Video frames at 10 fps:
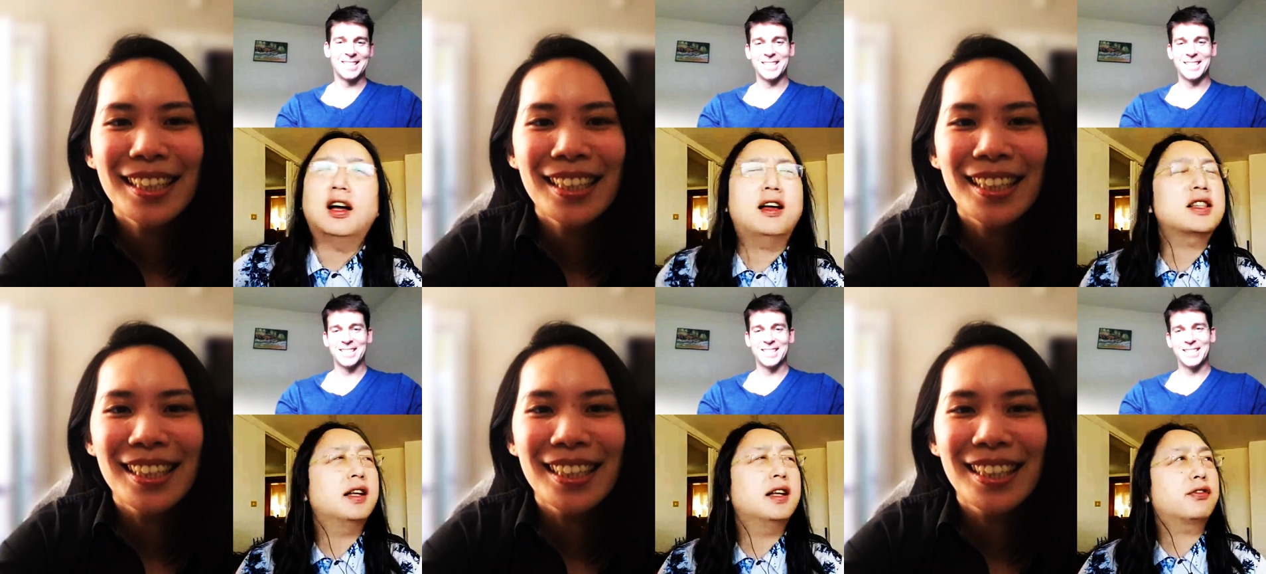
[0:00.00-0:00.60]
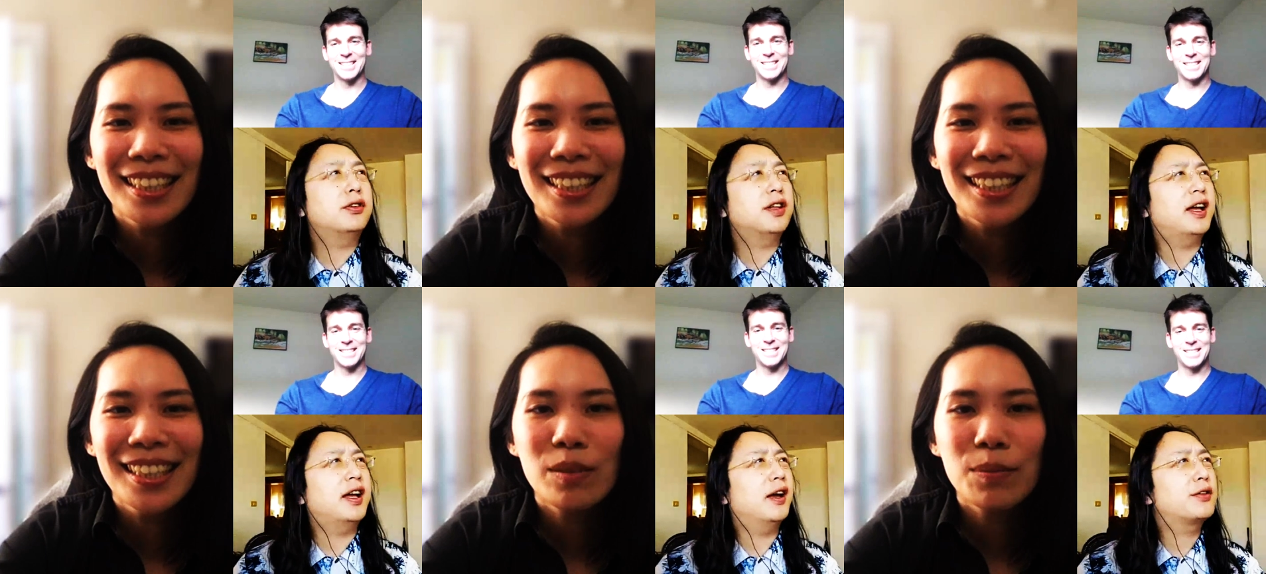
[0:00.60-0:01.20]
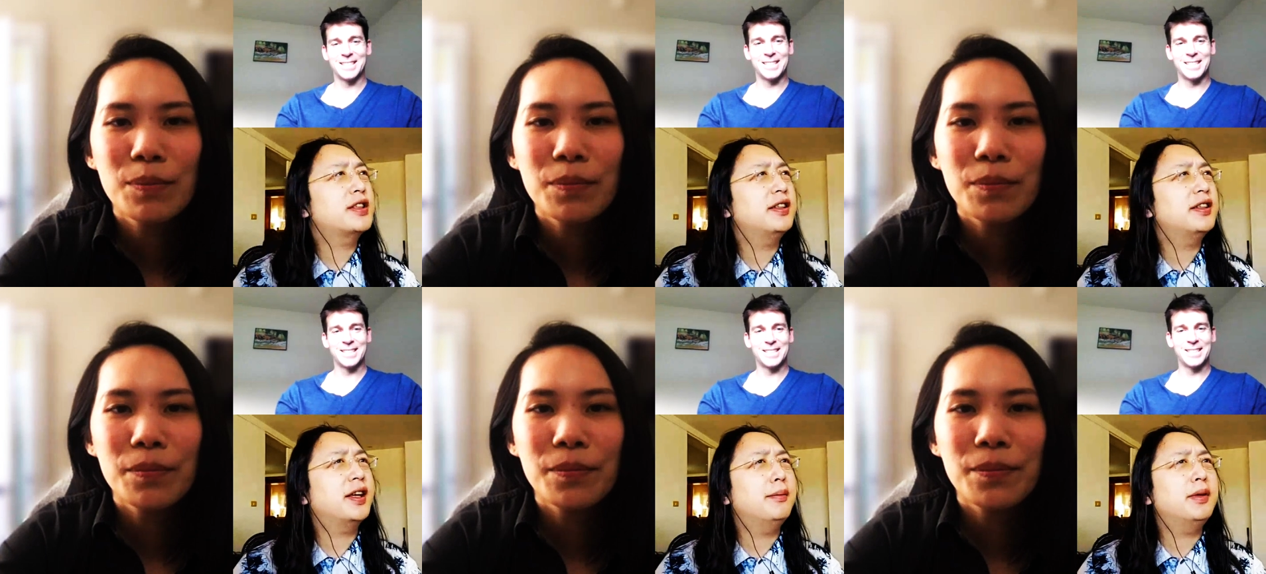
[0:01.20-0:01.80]
Speaker 1: I slept for nine hours
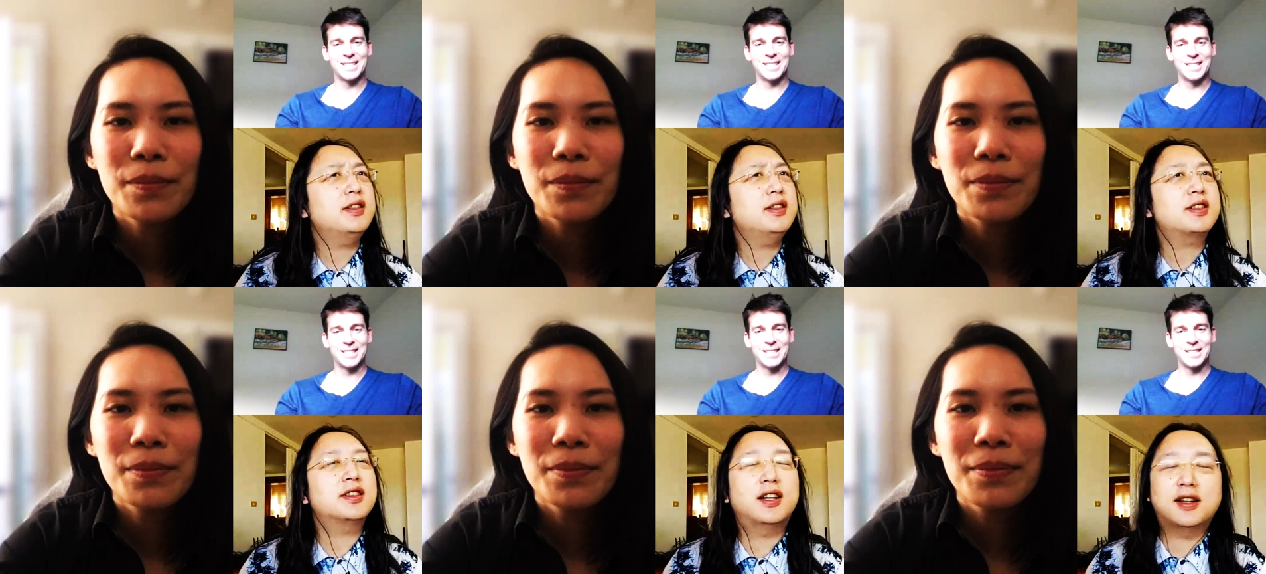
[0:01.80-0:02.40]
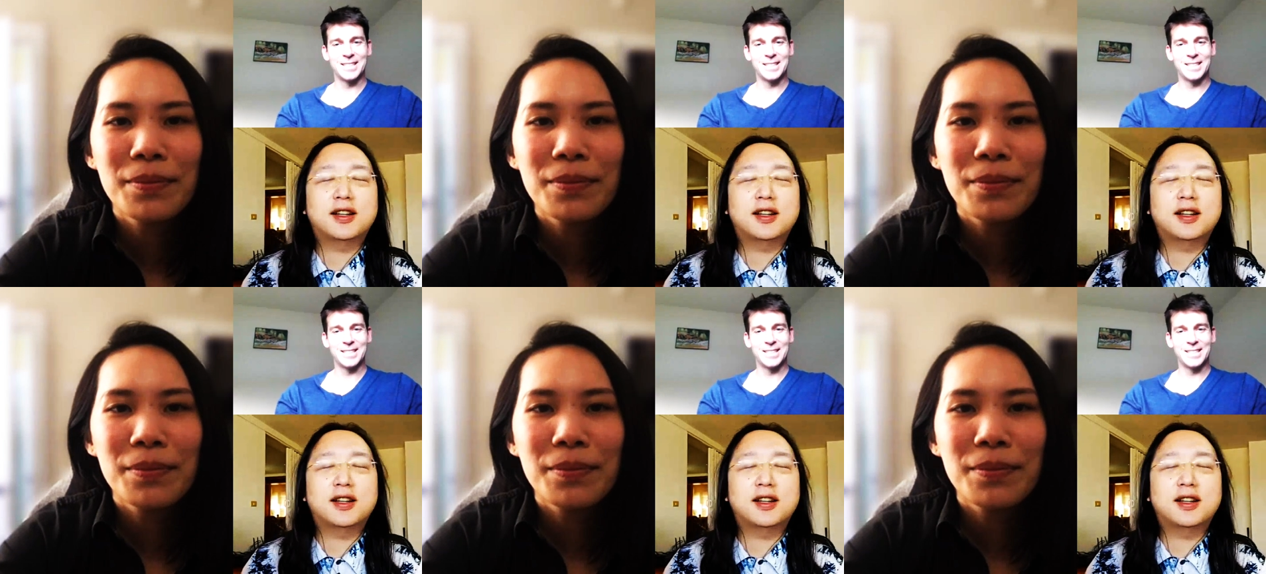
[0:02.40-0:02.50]
and ten minutes,